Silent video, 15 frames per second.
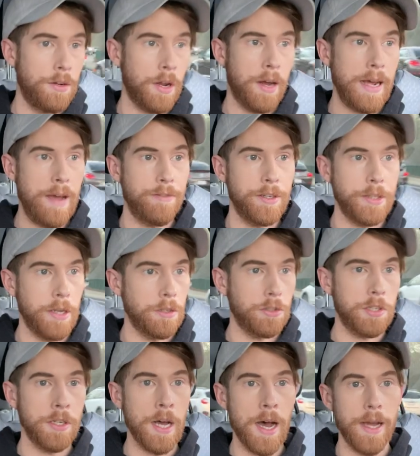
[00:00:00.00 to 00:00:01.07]
Not having dinner
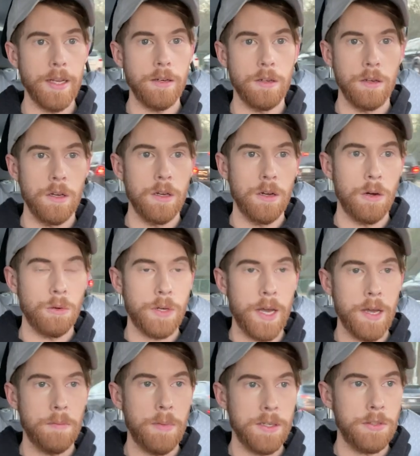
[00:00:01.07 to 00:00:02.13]
tonight.
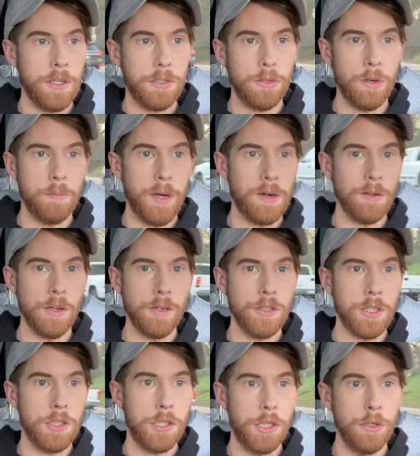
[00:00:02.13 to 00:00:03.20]
Okay, my six-year-old better learn to
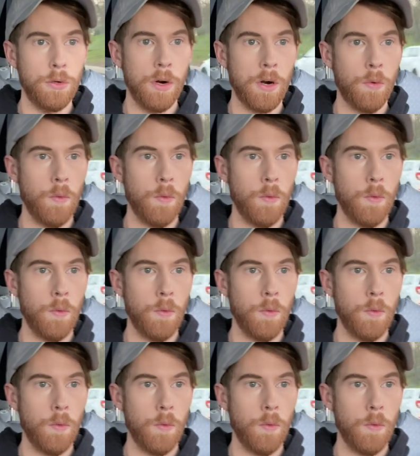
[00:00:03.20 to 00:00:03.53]
chew her